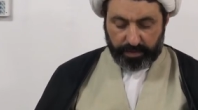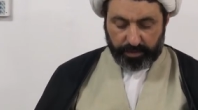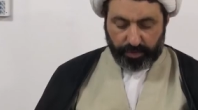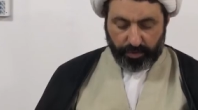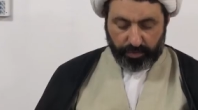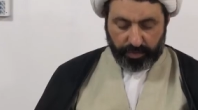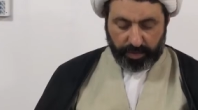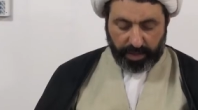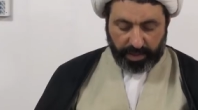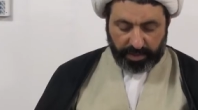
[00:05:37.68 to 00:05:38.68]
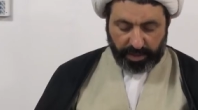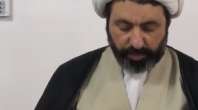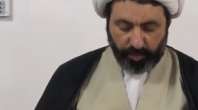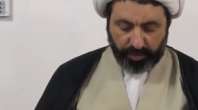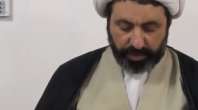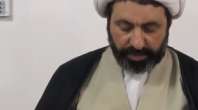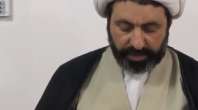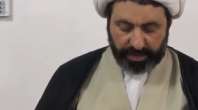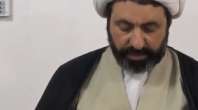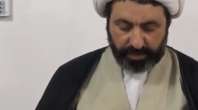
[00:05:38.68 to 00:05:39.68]
So in this book, he
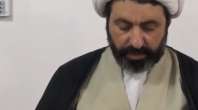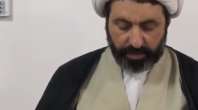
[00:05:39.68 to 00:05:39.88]
says,